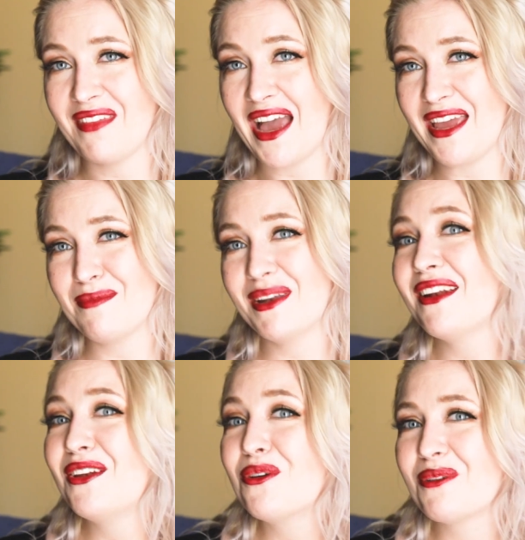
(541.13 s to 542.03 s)
I am in
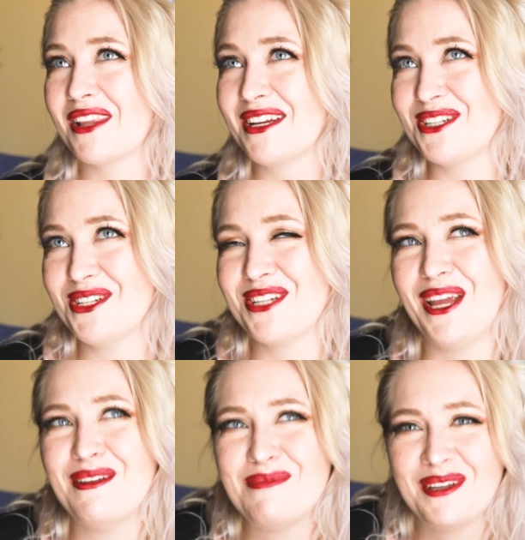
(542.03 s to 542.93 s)
a new
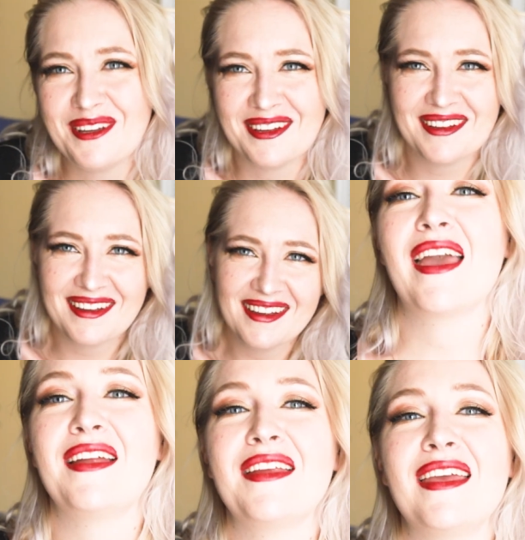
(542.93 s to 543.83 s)
relationship
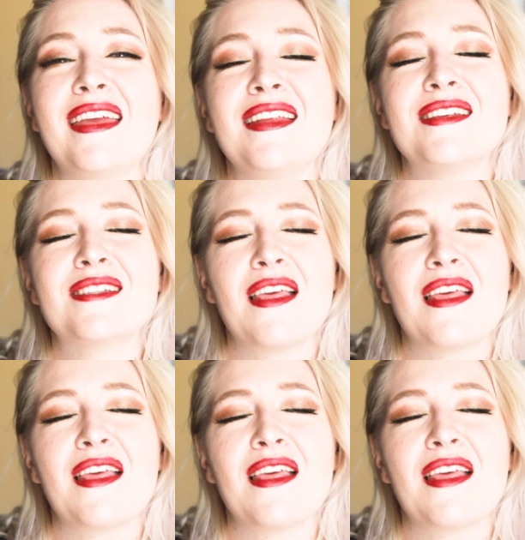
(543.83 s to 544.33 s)
and it is